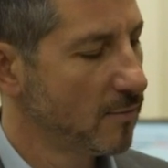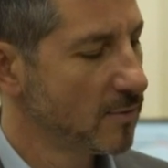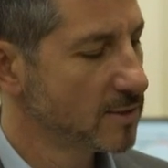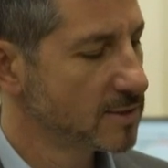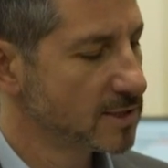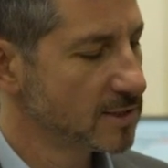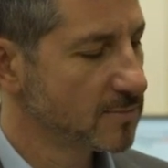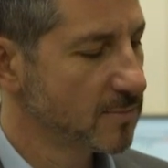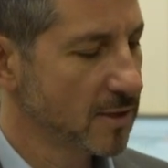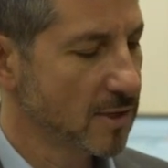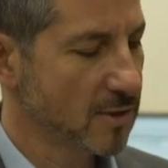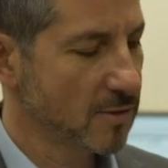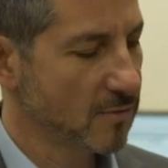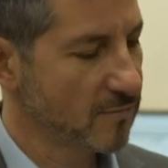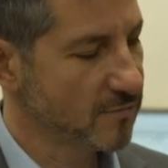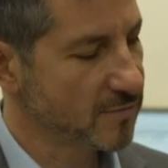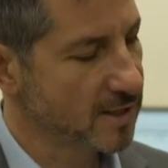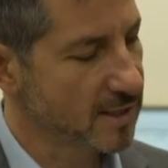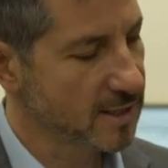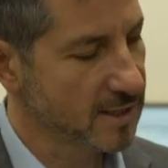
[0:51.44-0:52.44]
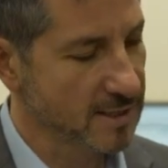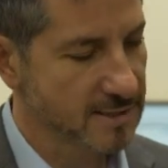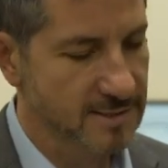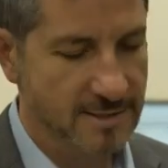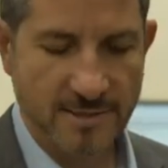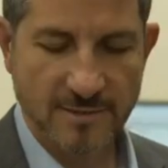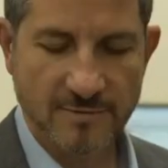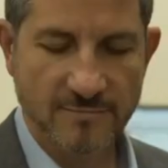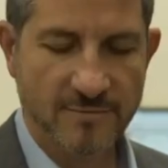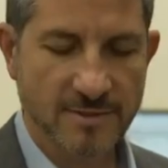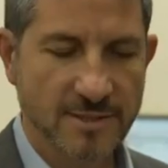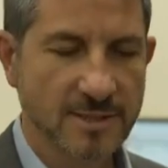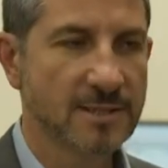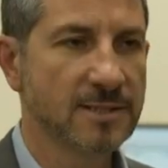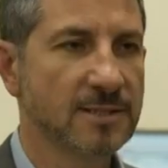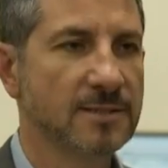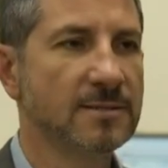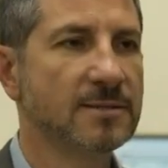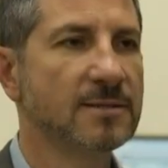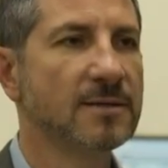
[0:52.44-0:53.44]
when the Speaker of the Knesset
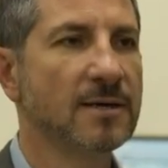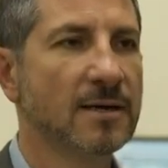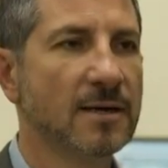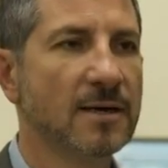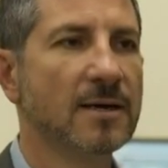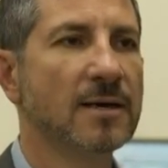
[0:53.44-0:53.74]
visited